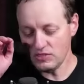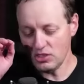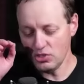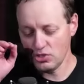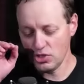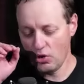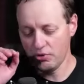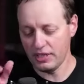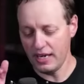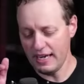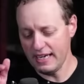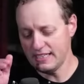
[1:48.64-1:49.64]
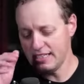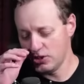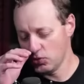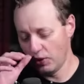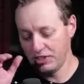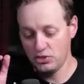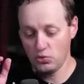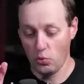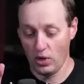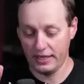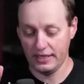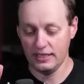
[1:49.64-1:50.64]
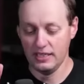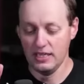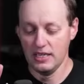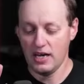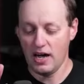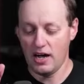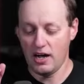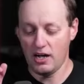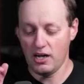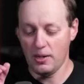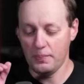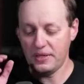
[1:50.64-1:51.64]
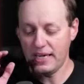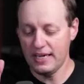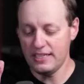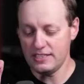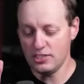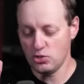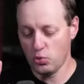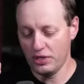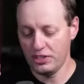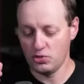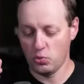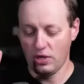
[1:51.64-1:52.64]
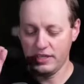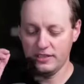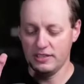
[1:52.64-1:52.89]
So the AT2020,